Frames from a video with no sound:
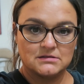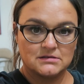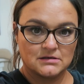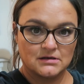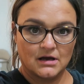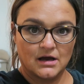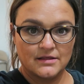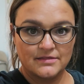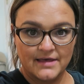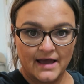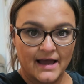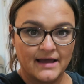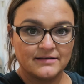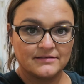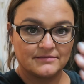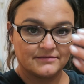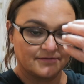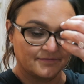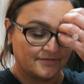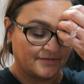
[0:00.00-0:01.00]

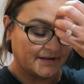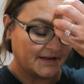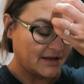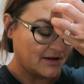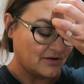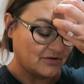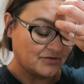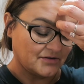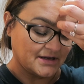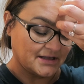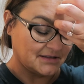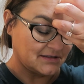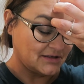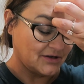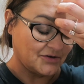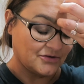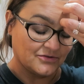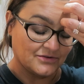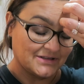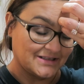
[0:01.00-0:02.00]
that video, and
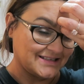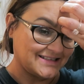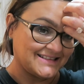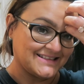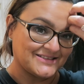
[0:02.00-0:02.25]
so this